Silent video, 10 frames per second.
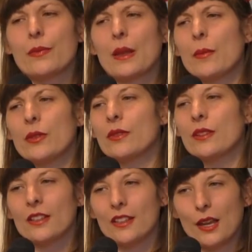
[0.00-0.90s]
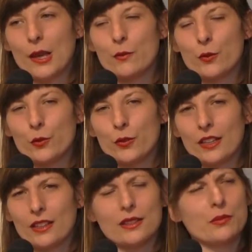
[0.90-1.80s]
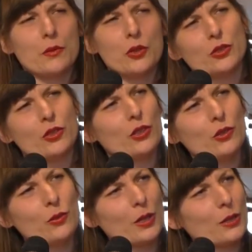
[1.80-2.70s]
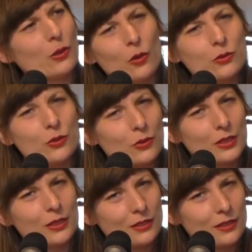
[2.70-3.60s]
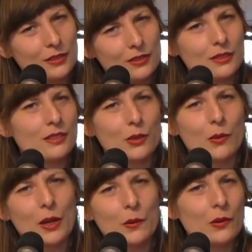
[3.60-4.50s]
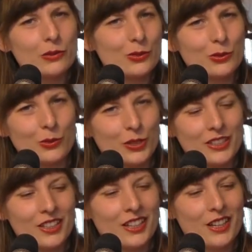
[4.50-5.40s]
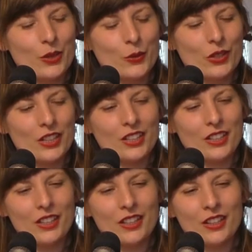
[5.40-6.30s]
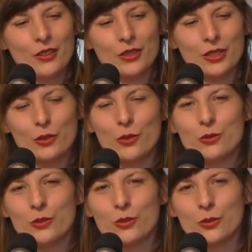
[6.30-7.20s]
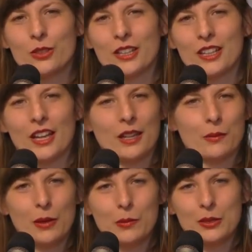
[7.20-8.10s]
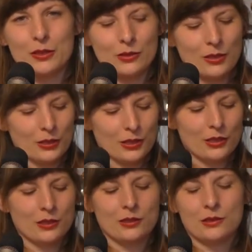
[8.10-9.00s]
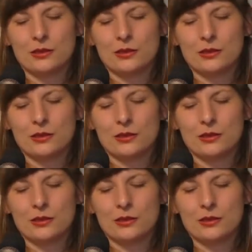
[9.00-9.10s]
but if you feel like this, but what should I do when I don't do it the way I want to do it? When I don't do G A, maybe it sounds like this.